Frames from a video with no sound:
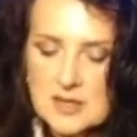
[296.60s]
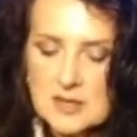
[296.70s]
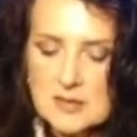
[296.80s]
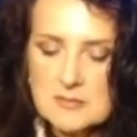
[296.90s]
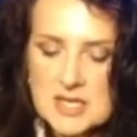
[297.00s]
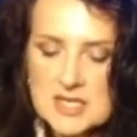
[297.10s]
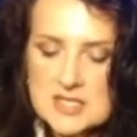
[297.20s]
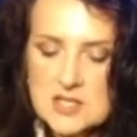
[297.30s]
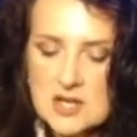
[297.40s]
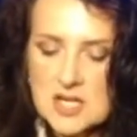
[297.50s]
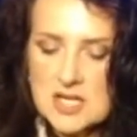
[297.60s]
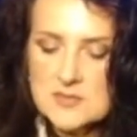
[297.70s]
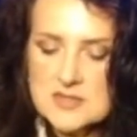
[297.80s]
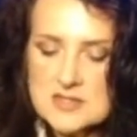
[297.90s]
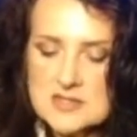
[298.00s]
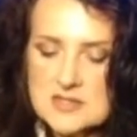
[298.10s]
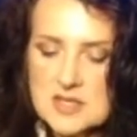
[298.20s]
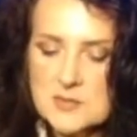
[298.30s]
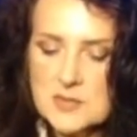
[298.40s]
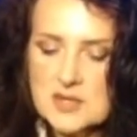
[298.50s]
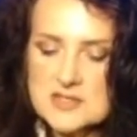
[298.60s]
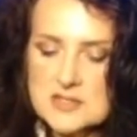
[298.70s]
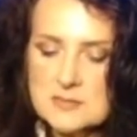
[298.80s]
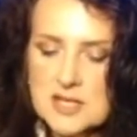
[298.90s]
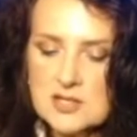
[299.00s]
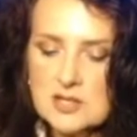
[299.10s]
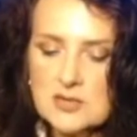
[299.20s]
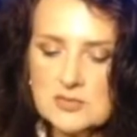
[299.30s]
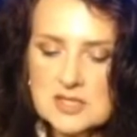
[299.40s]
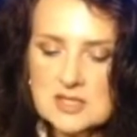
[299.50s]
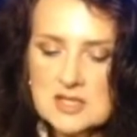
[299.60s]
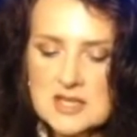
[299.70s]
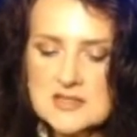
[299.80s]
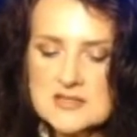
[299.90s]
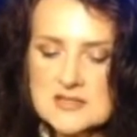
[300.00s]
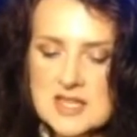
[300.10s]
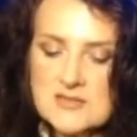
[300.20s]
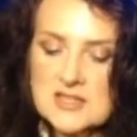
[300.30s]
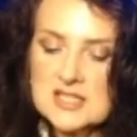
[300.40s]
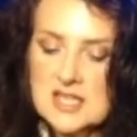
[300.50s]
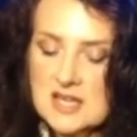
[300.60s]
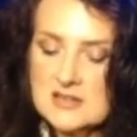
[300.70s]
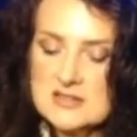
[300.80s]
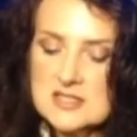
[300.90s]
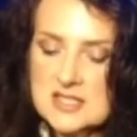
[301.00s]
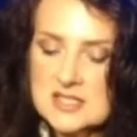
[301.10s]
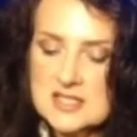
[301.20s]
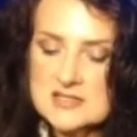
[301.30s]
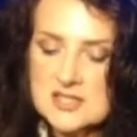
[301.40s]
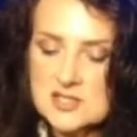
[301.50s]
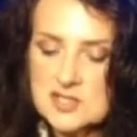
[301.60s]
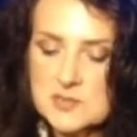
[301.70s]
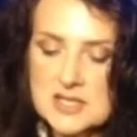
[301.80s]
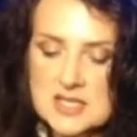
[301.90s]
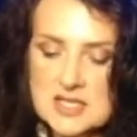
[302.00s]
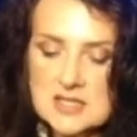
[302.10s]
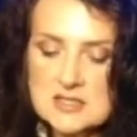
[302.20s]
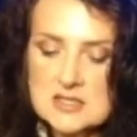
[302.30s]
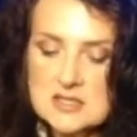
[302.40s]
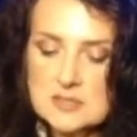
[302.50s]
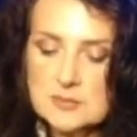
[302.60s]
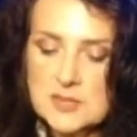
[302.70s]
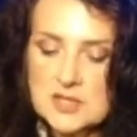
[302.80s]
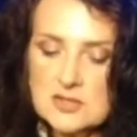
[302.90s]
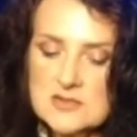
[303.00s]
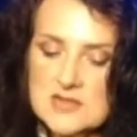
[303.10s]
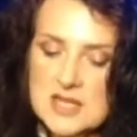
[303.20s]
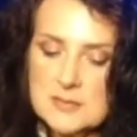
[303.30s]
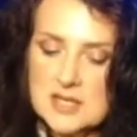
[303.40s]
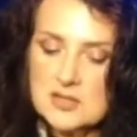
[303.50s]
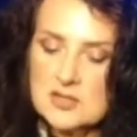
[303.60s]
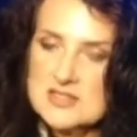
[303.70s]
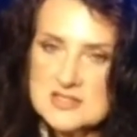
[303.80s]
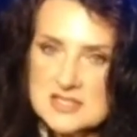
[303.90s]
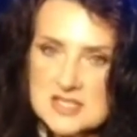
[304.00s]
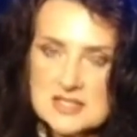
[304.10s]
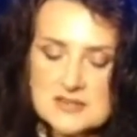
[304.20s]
Many times, a person may not realise they have encountered any such being because they may not see it,